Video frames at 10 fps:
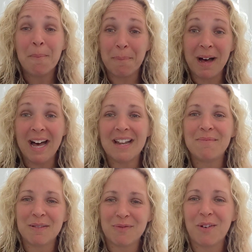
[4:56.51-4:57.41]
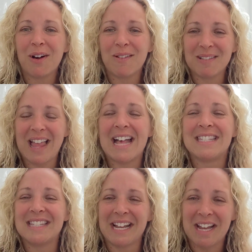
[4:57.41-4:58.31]
But before it would
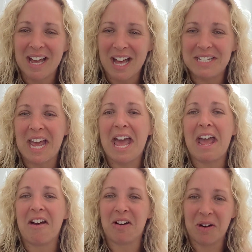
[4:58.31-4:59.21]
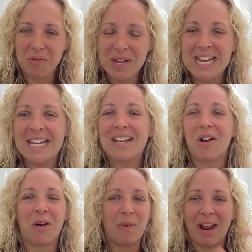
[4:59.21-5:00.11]
last like a day or a week
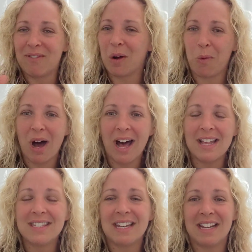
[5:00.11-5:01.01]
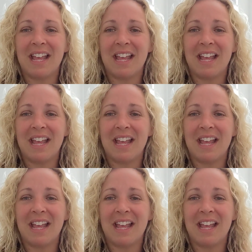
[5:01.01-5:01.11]
or whatever it was.